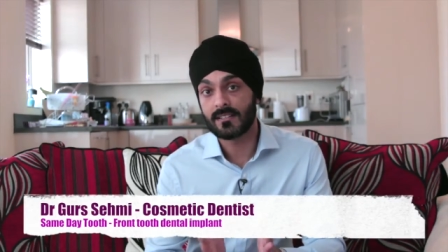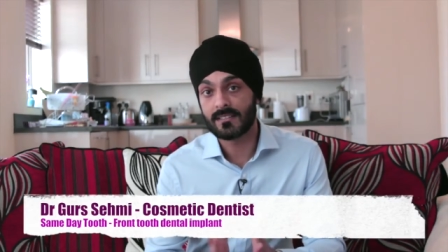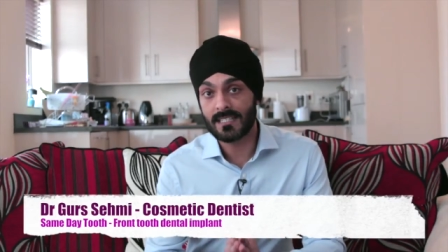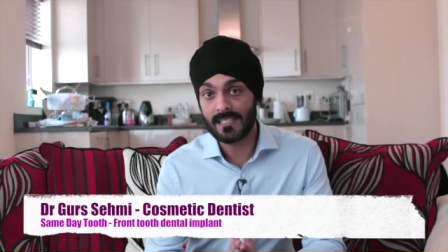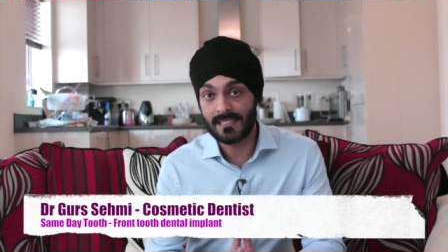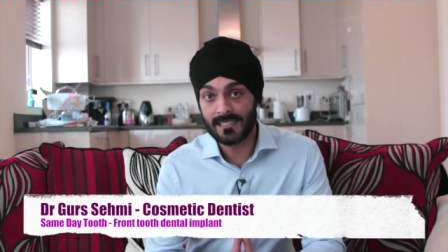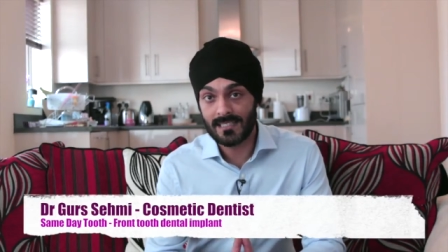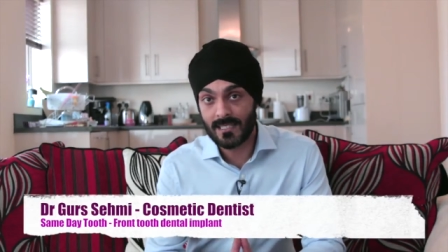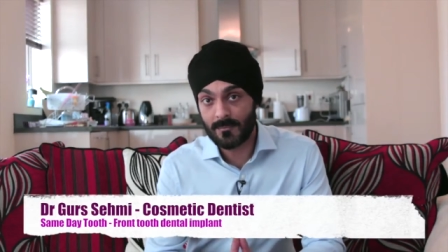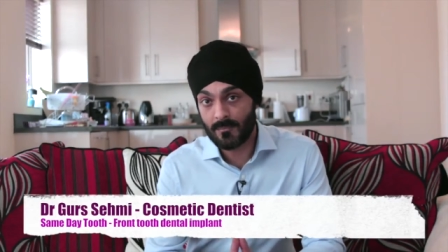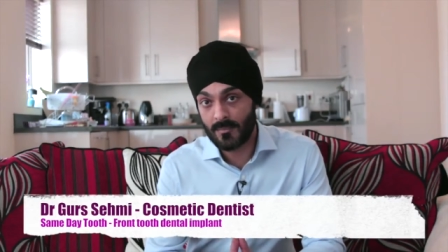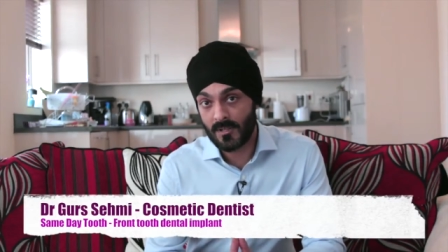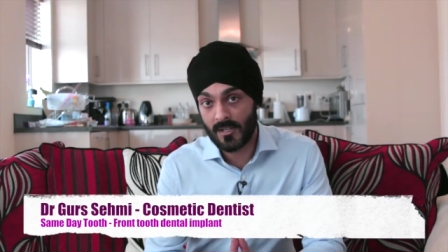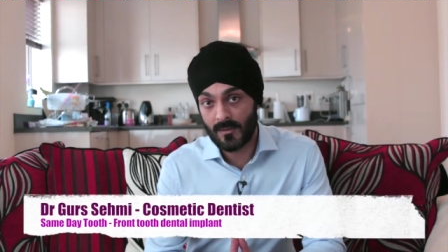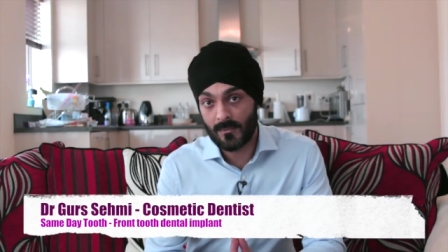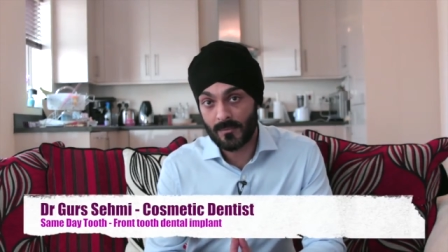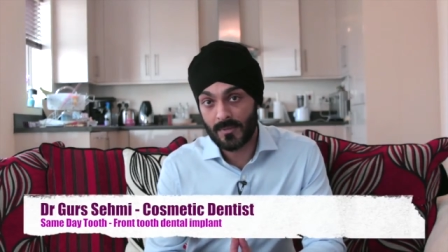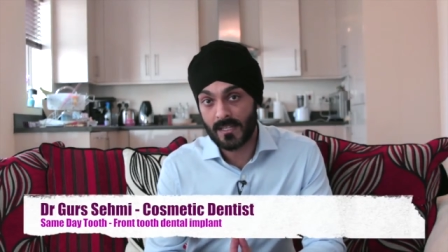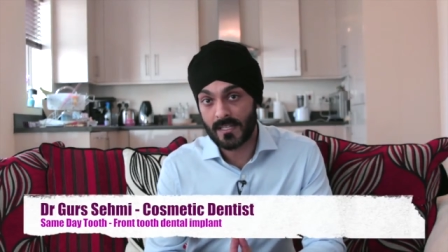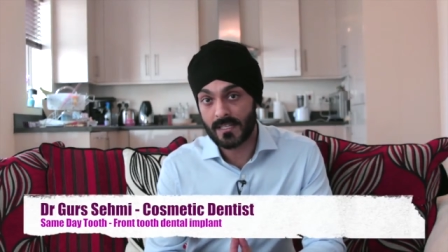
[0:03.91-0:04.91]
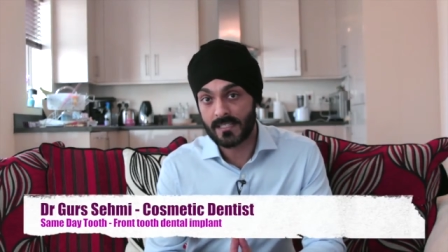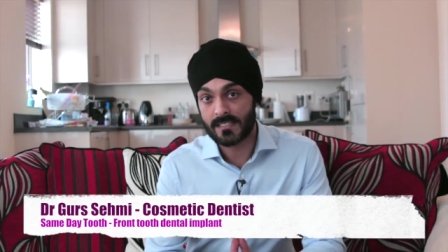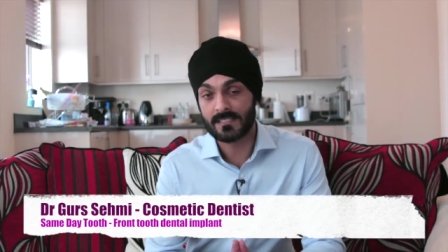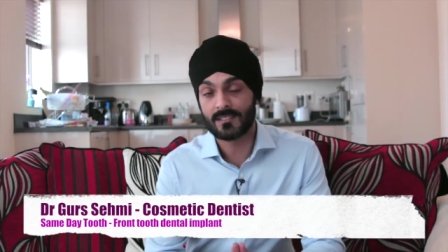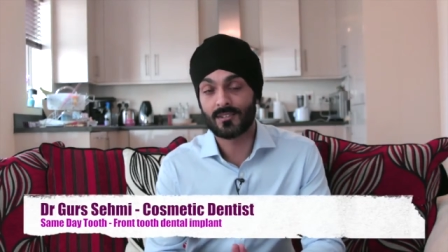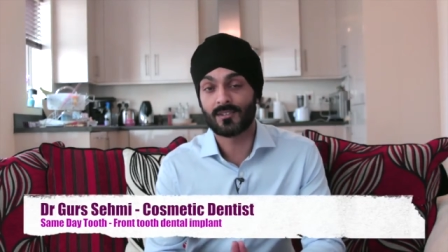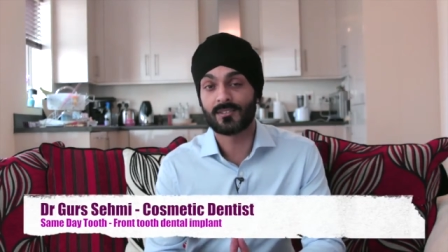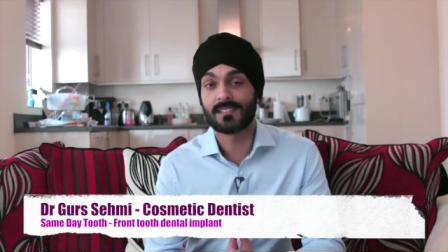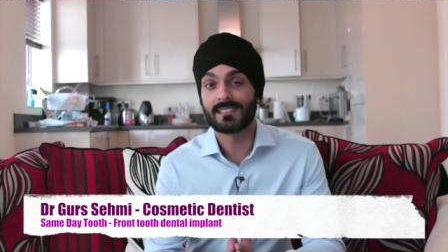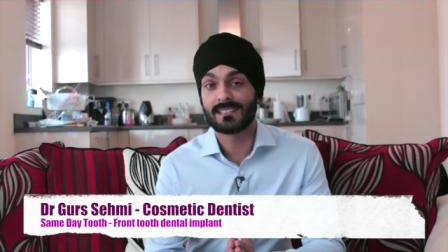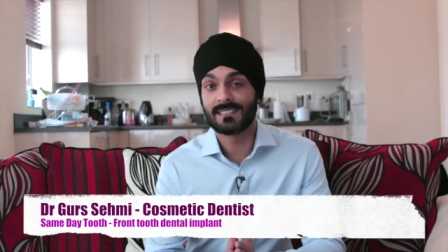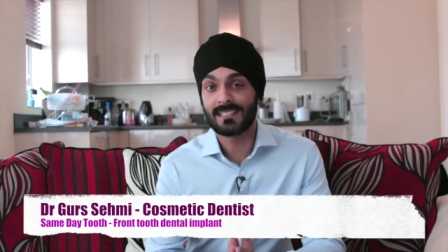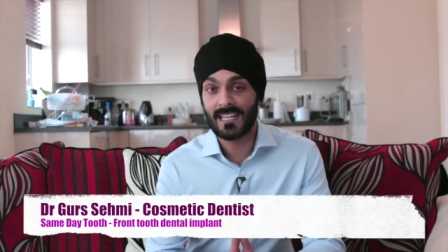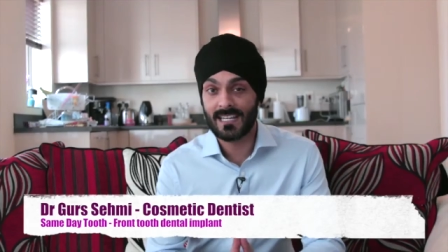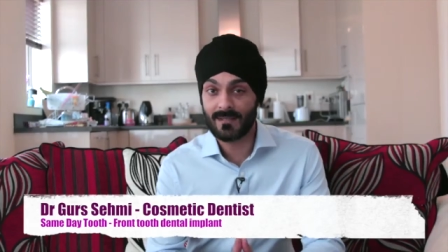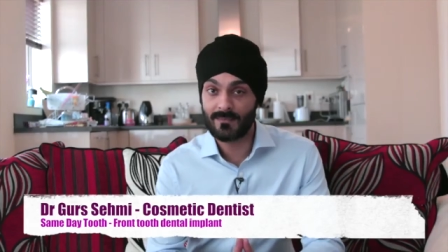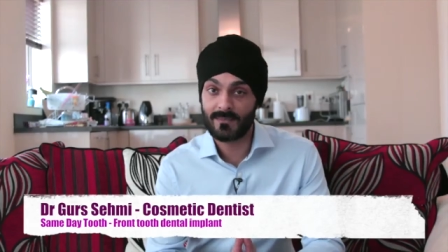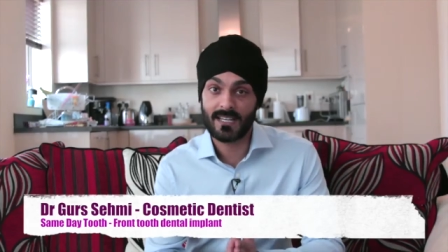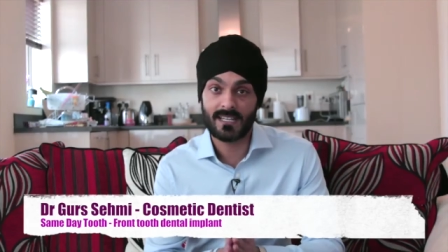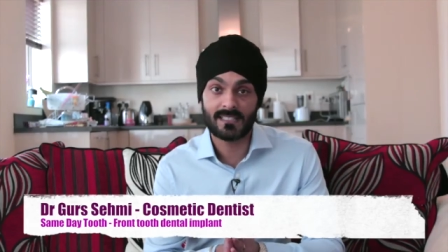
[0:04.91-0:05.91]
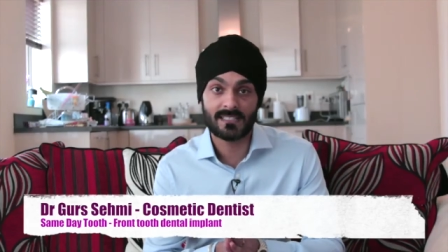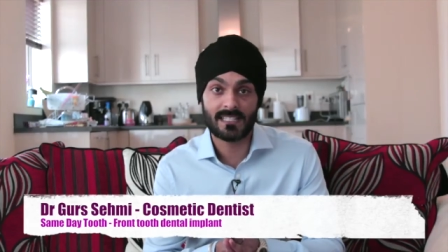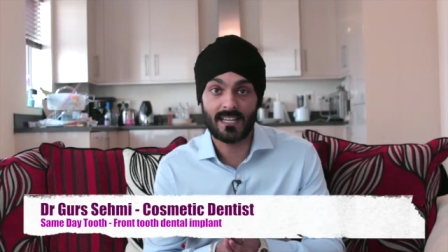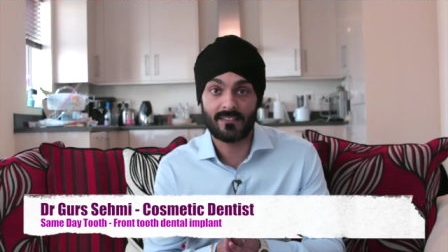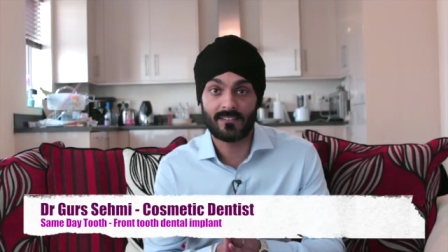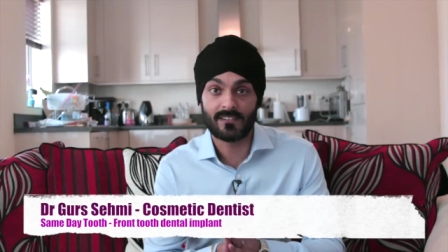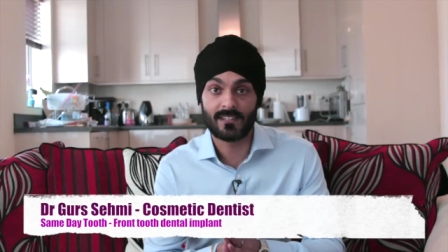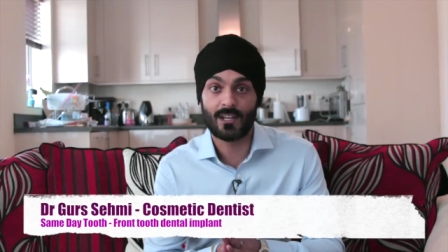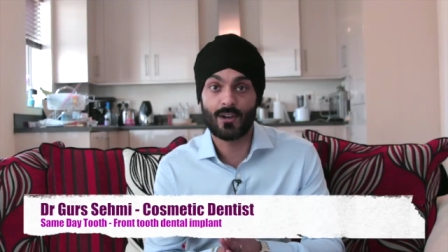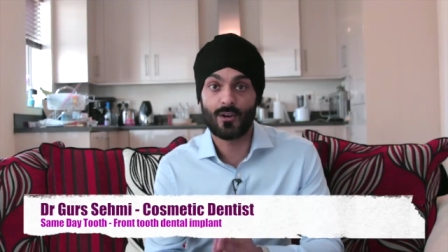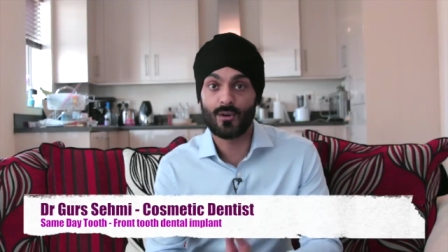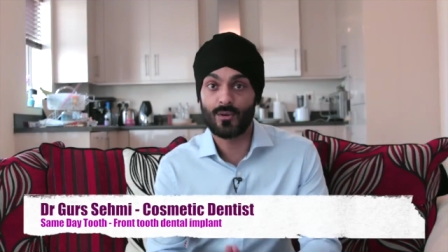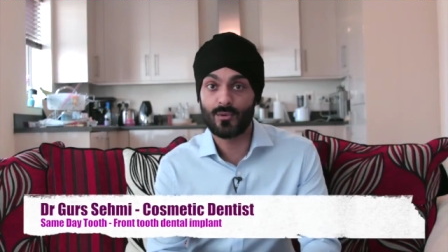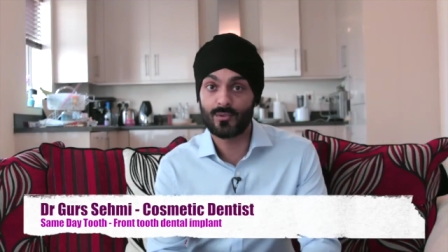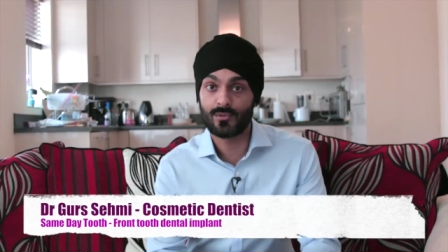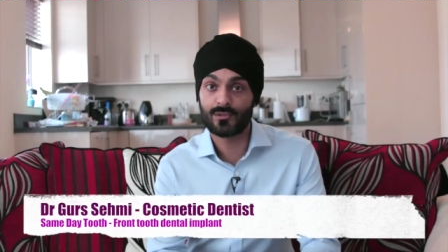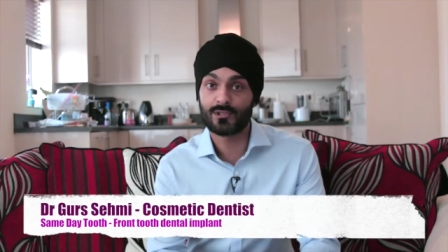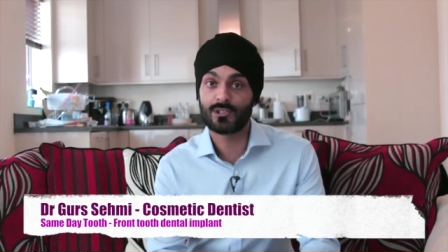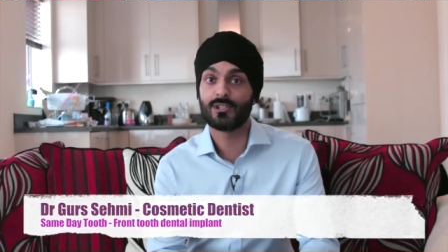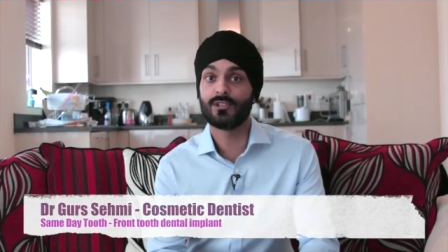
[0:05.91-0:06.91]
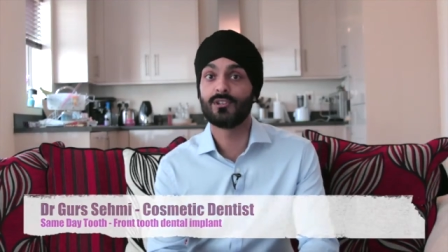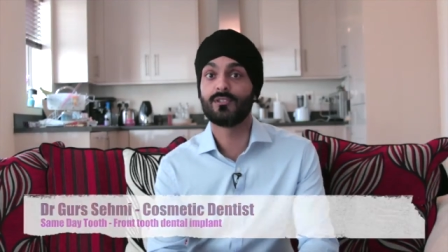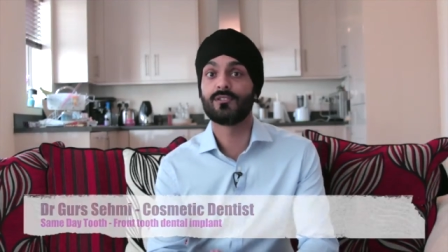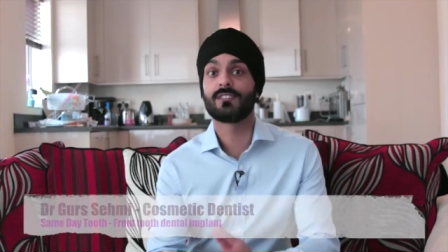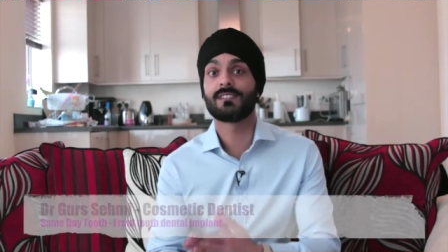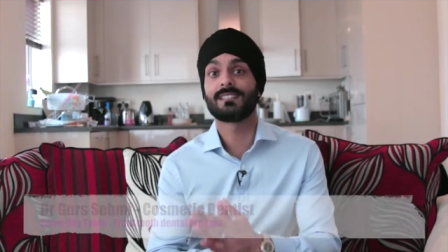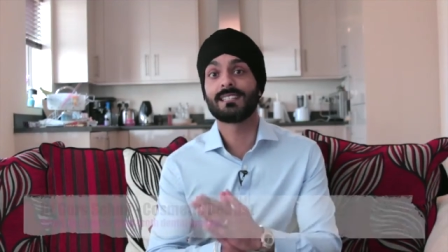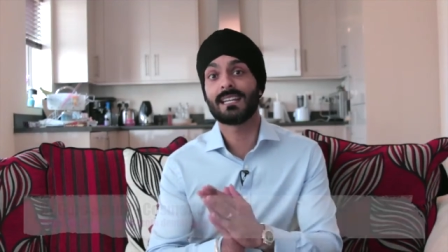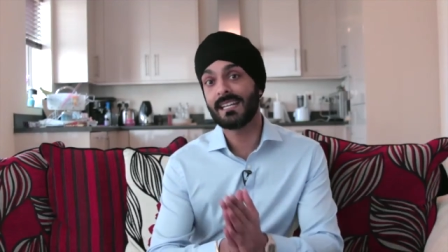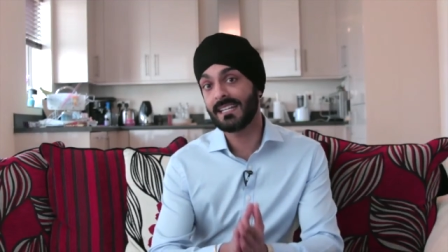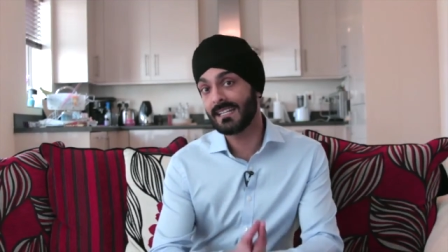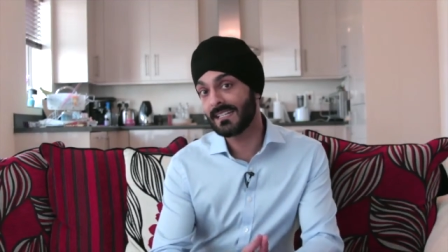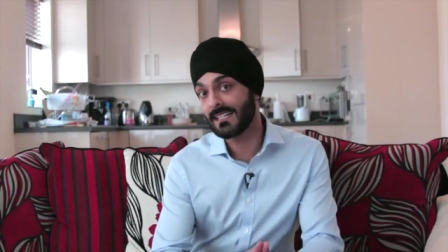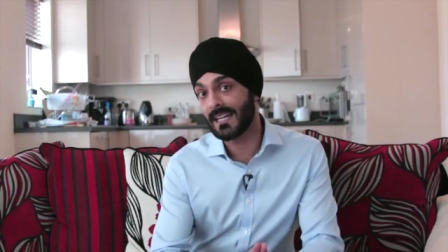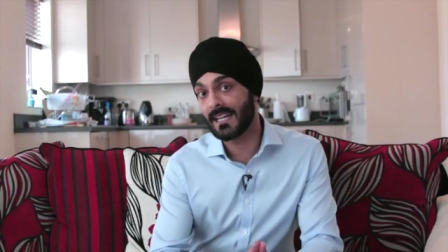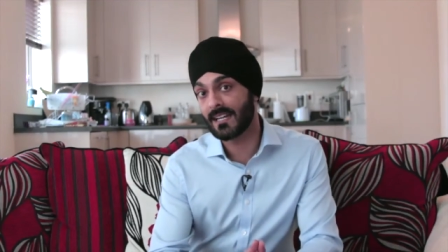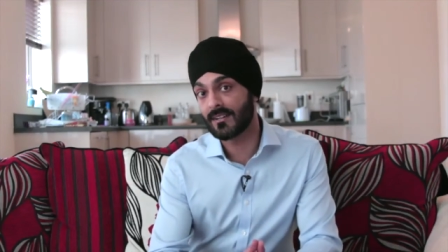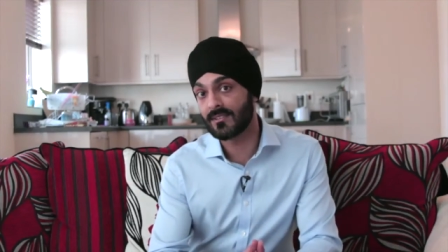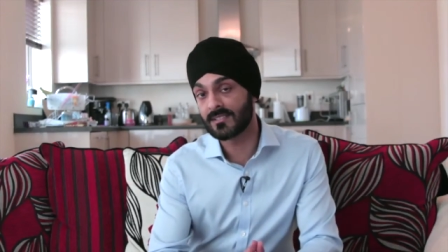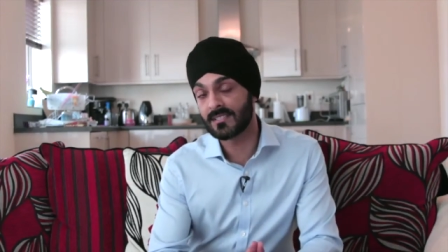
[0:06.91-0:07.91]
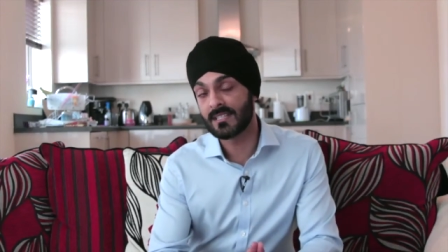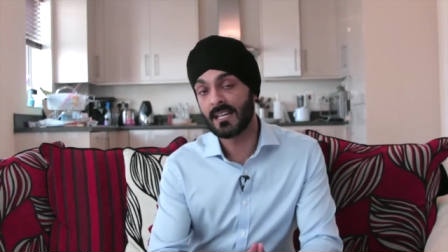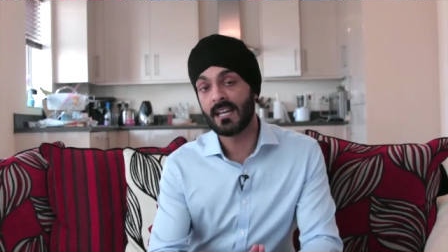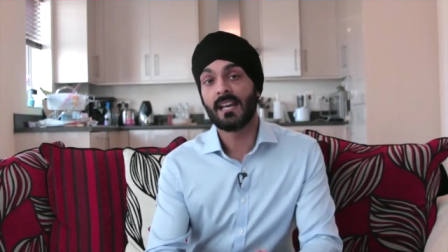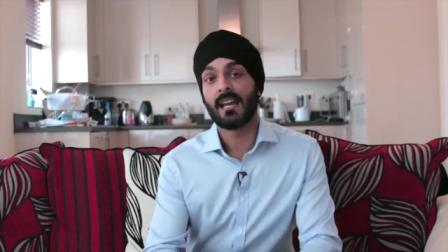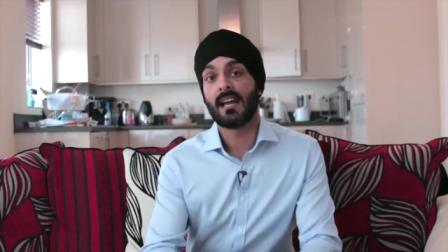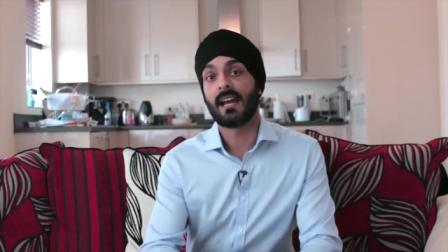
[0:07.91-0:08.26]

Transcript: dental implant placed on the same day as having the old tooth taken out